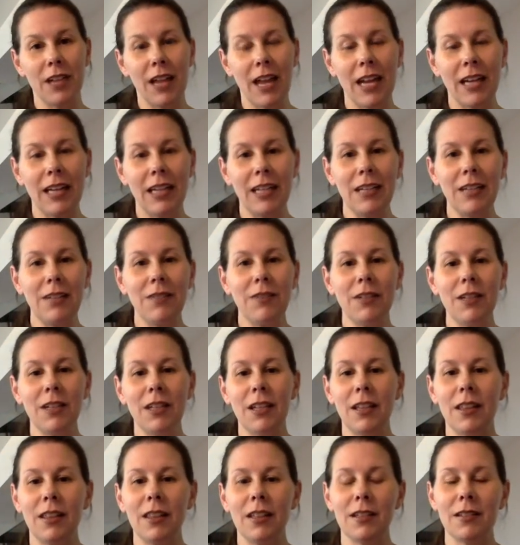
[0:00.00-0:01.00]
and even
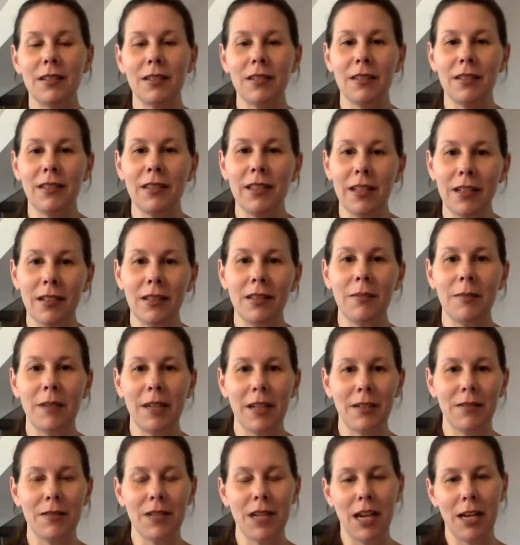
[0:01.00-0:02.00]
in this little
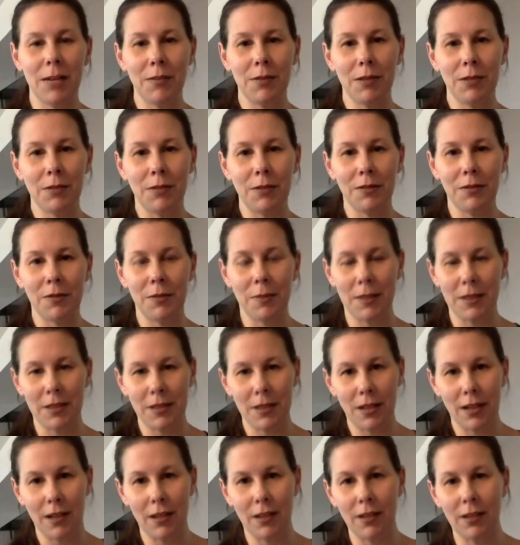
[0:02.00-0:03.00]
amount of time that we've spent
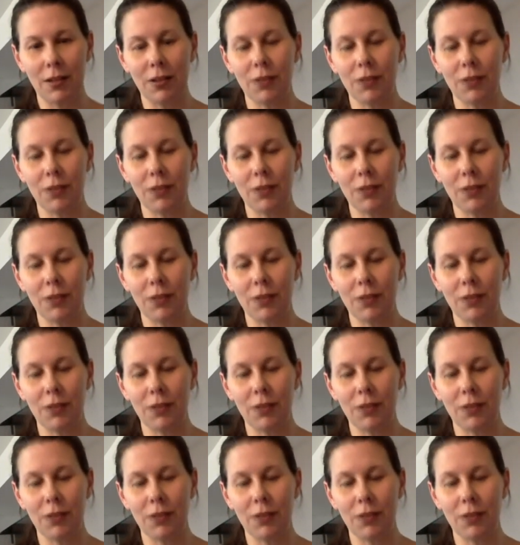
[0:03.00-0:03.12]
together,